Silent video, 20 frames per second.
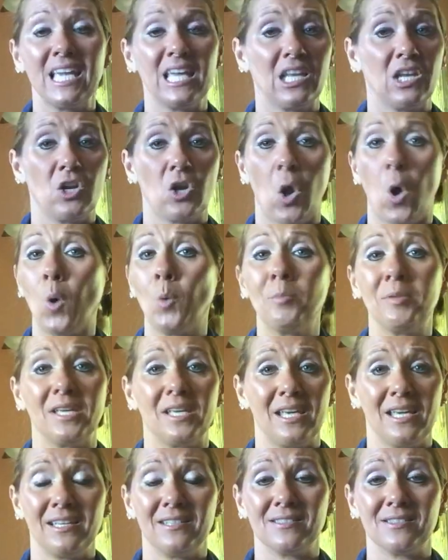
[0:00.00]
And it all
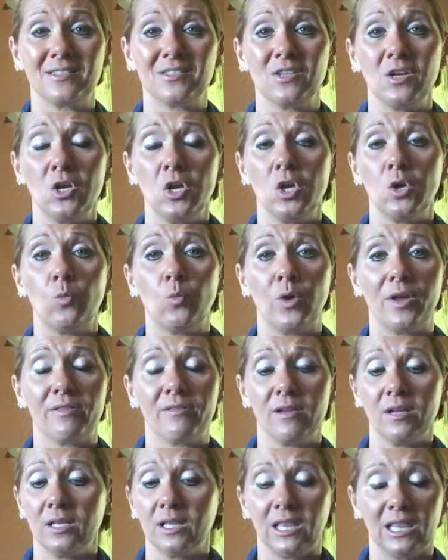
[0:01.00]
begins
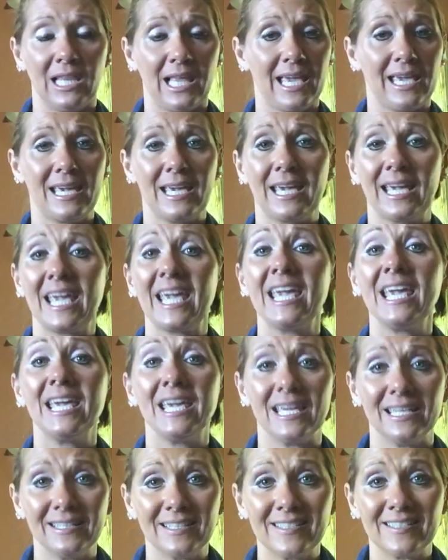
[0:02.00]
with laying
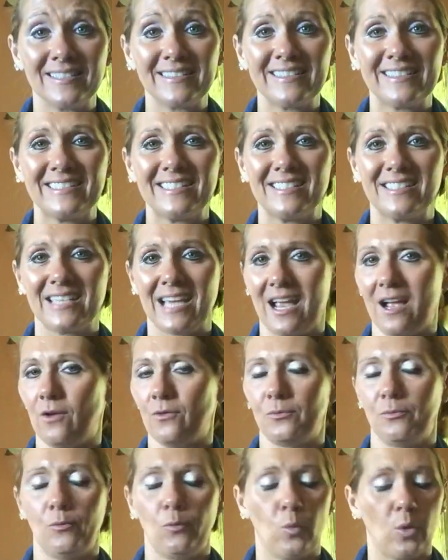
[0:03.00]
it
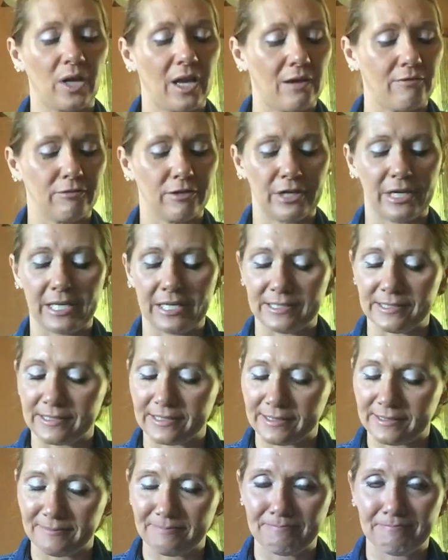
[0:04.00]
down, whatever it
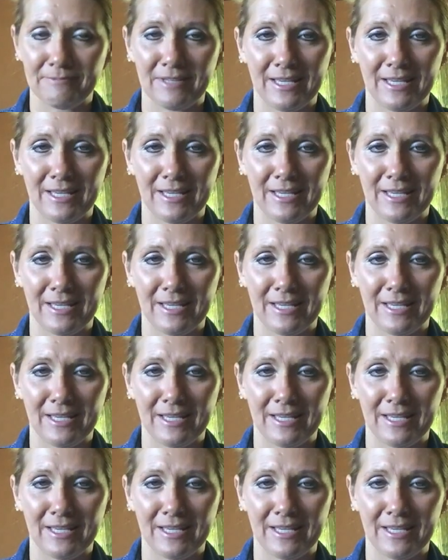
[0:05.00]
is.